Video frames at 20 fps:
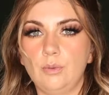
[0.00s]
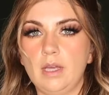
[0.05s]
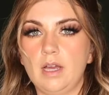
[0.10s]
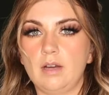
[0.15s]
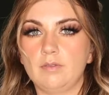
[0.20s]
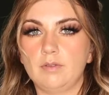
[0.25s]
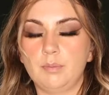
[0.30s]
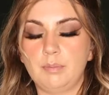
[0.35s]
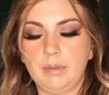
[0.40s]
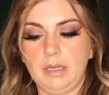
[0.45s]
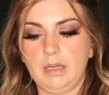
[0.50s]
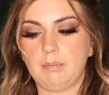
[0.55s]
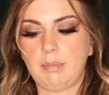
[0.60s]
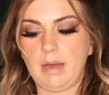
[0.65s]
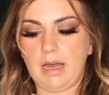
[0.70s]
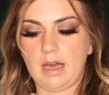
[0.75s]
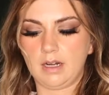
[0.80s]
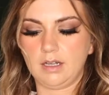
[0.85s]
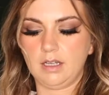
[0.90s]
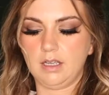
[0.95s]
We have a big
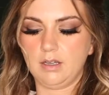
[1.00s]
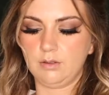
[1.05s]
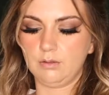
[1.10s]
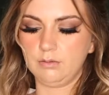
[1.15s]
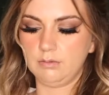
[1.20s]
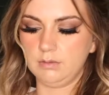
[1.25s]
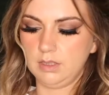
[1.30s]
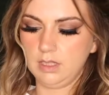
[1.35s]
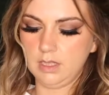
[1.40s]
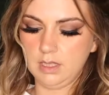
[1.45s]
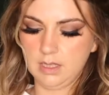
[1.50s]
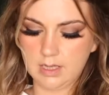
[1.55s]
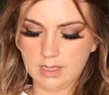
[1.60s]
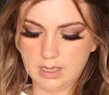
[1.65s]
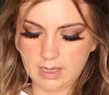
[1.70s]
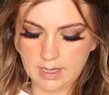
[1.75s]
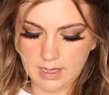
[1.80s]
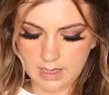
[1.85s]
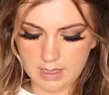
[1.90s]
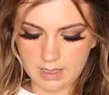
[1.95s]
patio
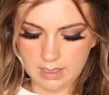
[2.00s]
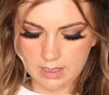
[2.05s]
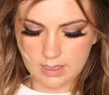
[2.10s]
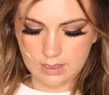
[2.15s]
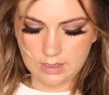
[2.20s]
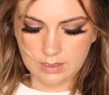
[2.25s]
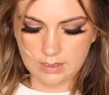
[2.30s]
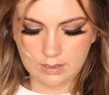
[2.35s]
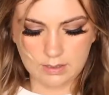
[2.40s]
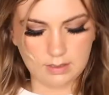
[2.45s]
and